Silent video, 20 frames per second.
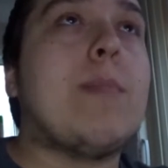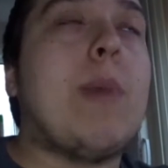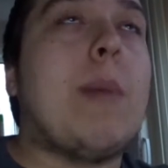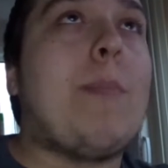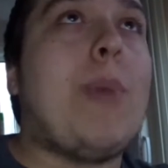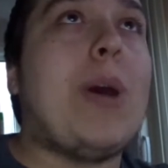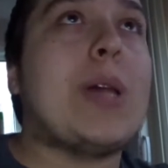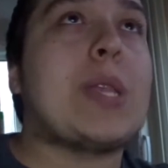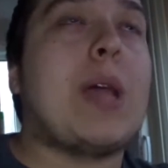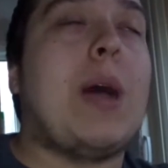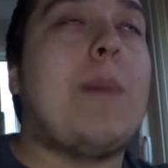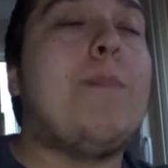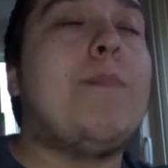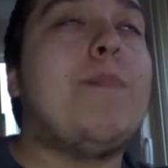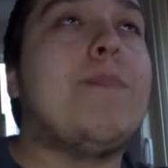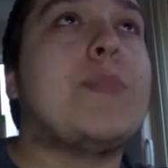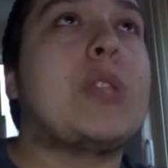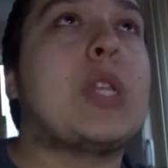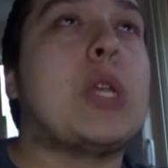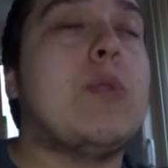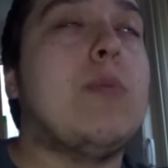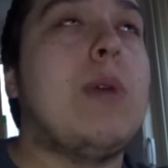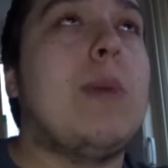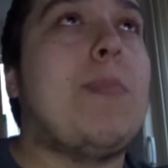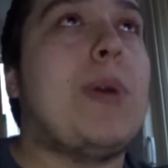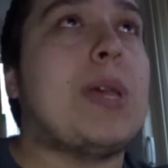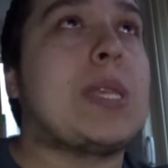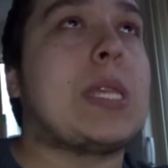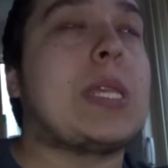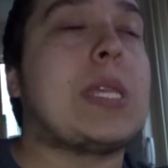My bus, two of my
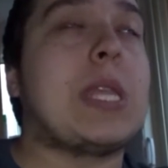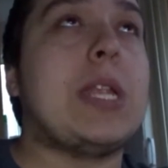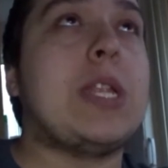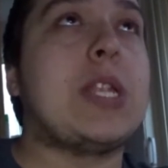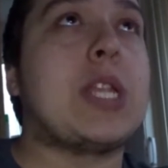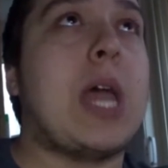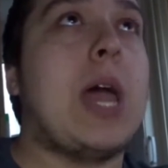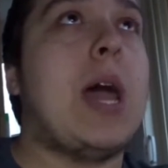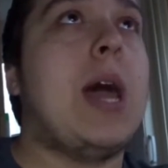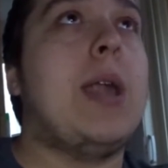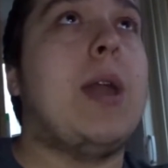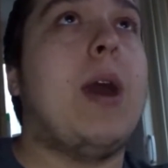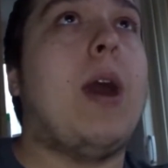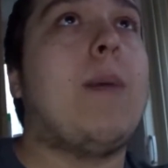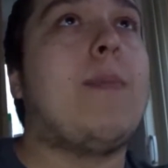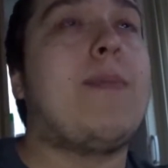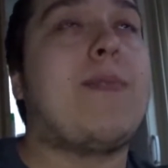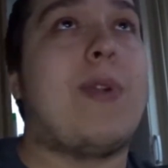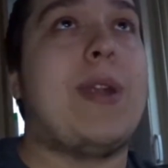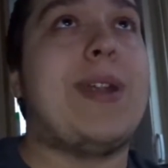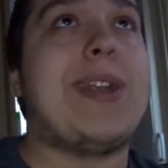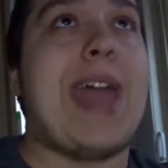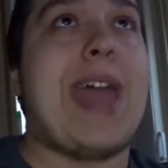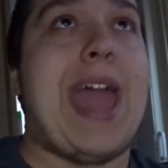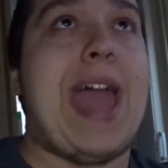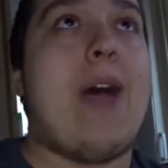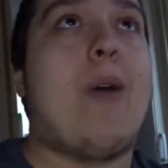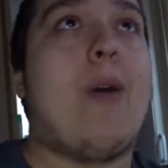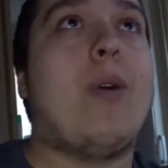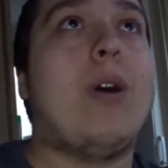buses didn't turn up for an
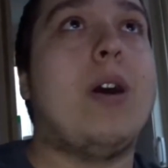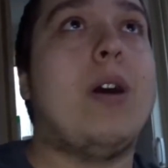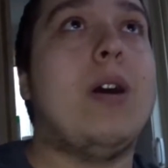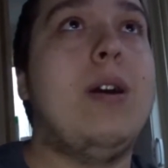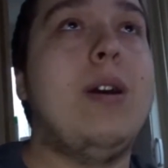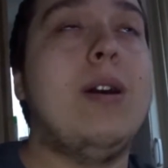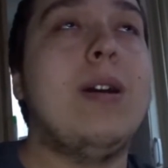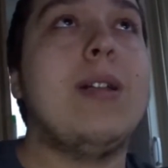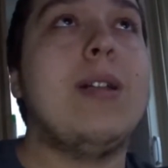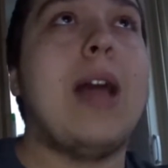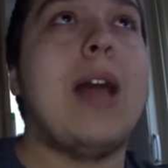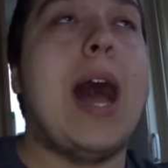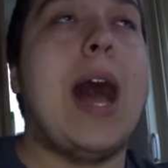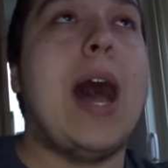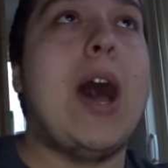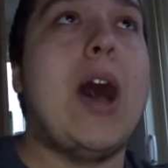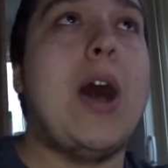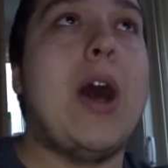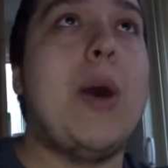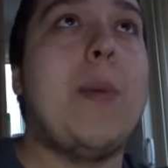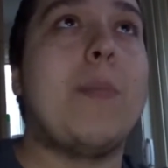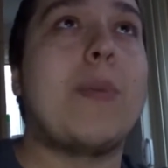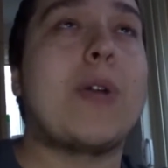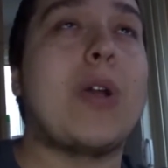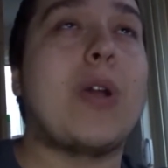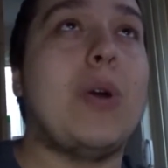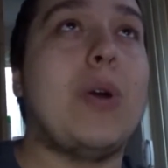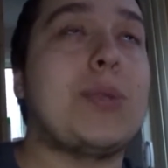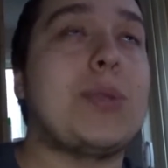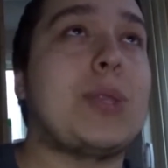hour.
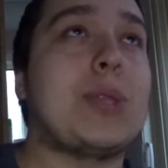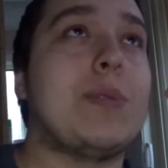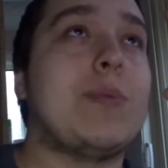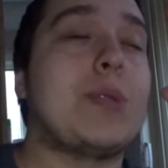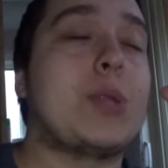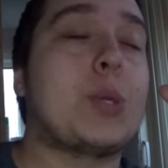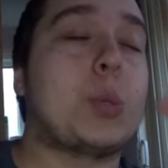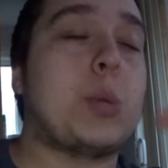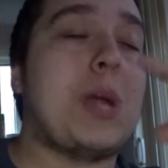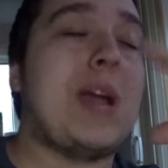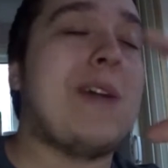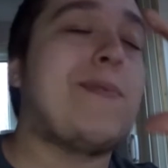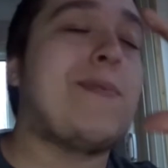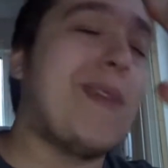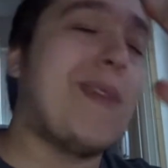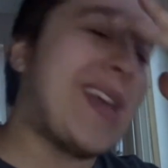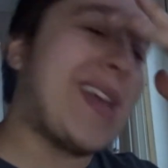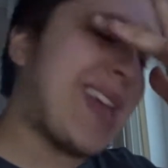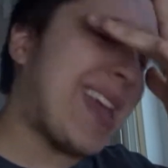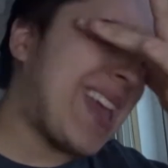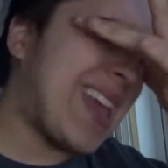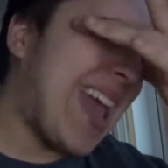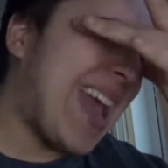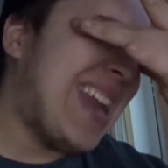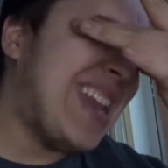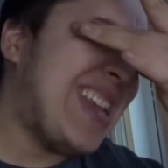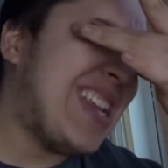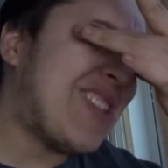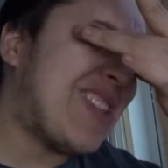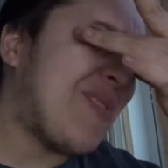Got traffic
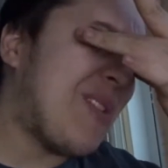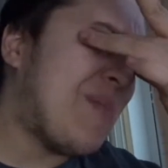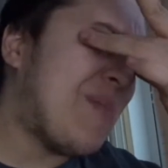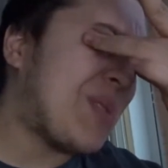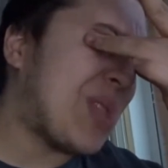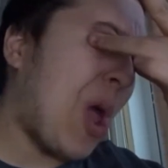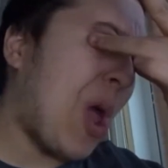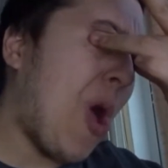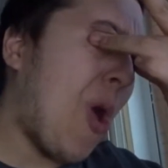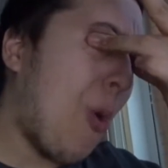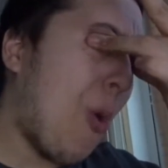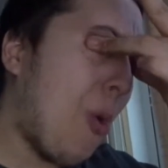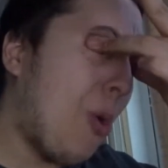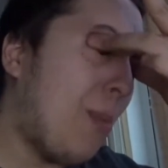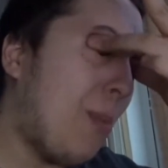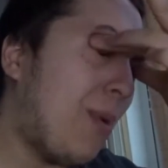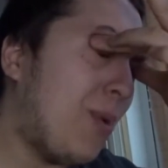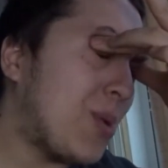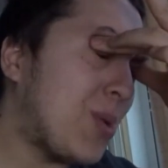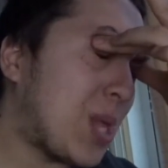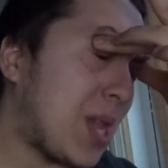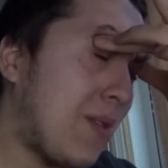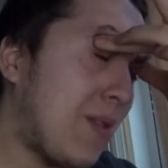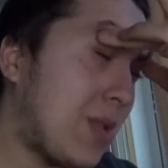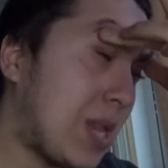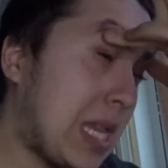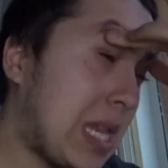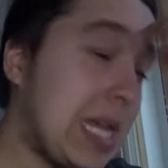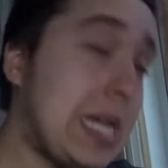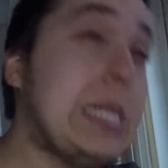getting into it was horrible. So
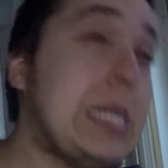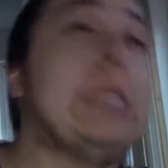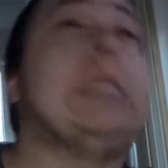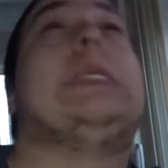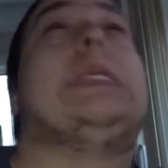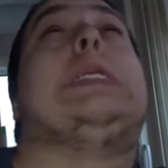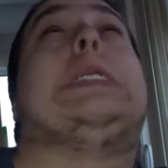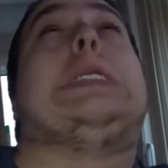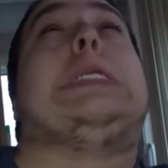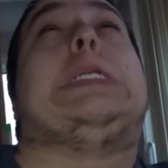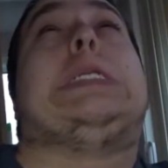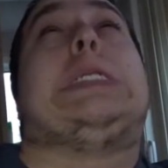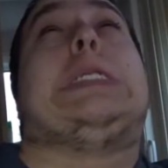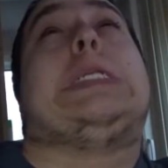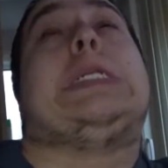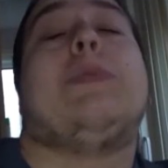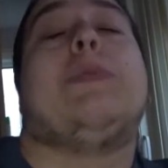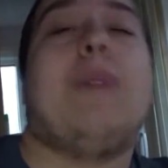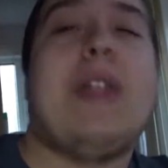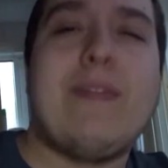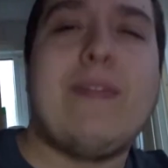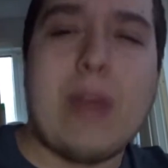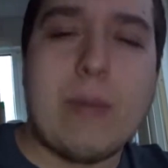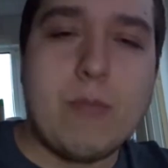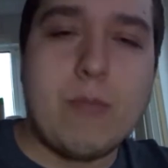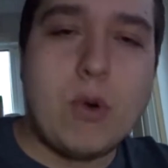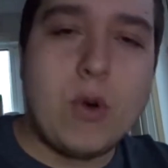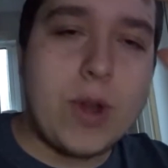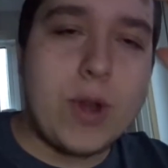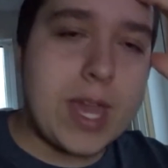it's just like, one of them
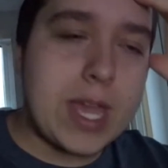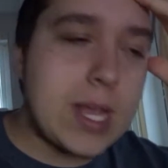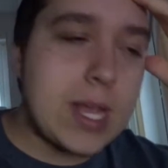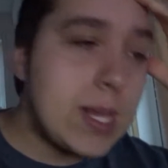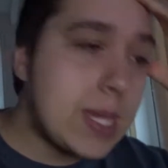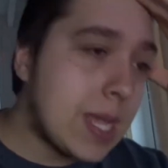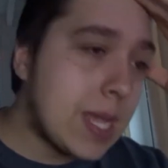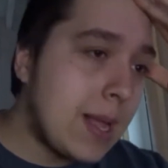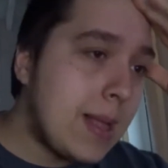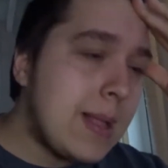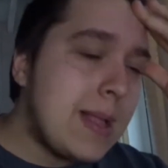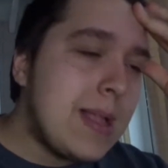mornings.